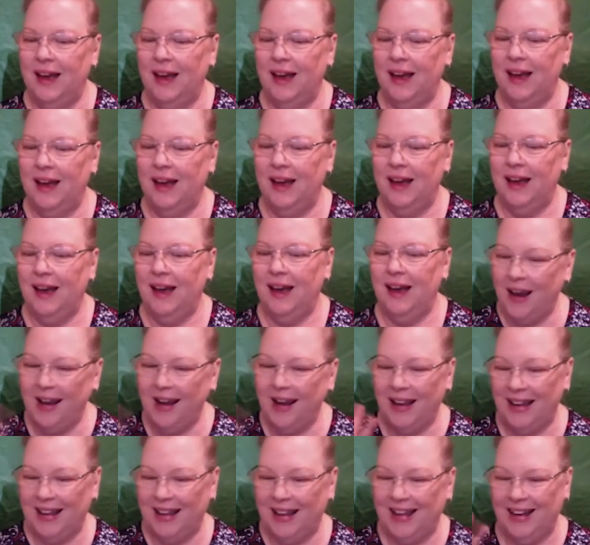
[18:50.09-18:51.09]
Hi,
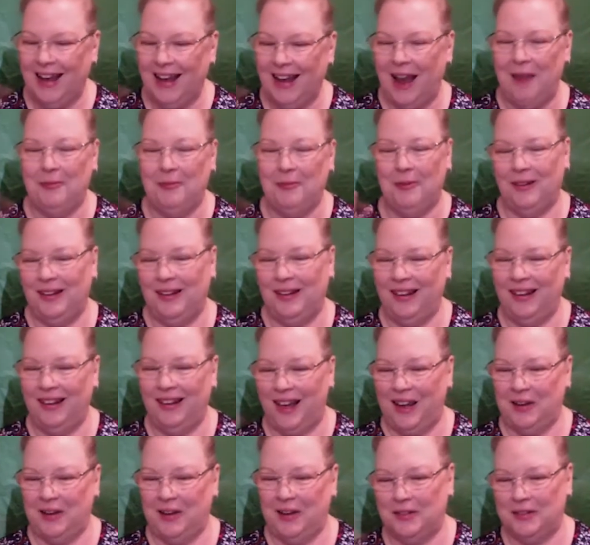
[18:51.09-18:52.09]
Ryan. I really
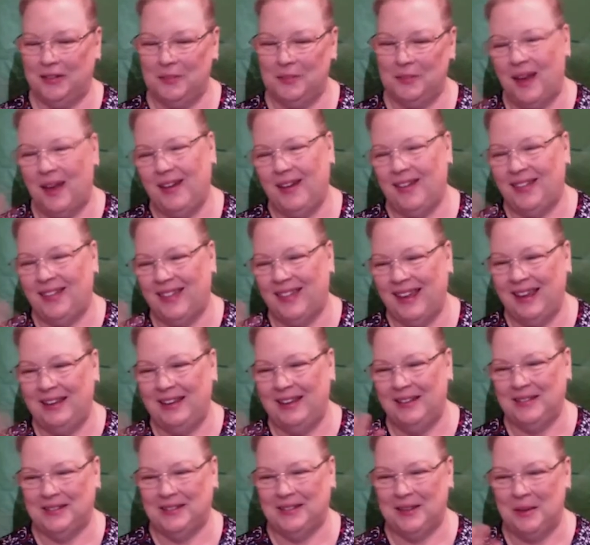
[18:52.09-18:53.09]
like your smile. Thank
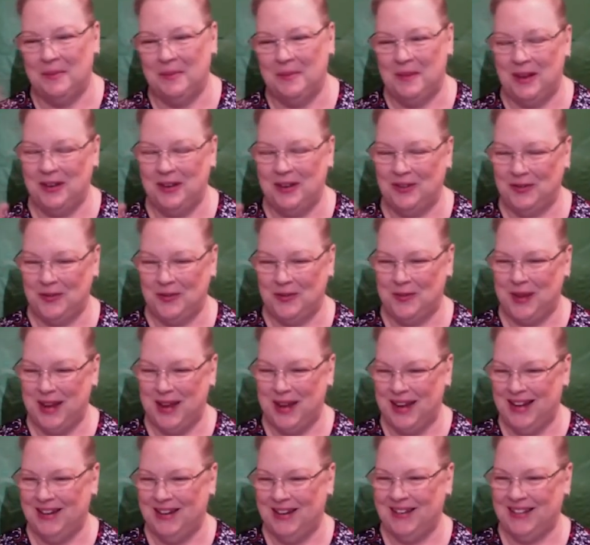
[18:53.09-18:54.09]
you so much for
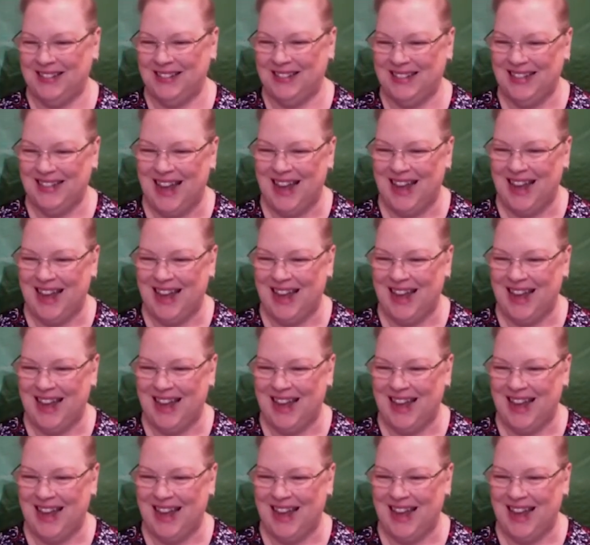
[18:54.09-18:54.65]
being here today.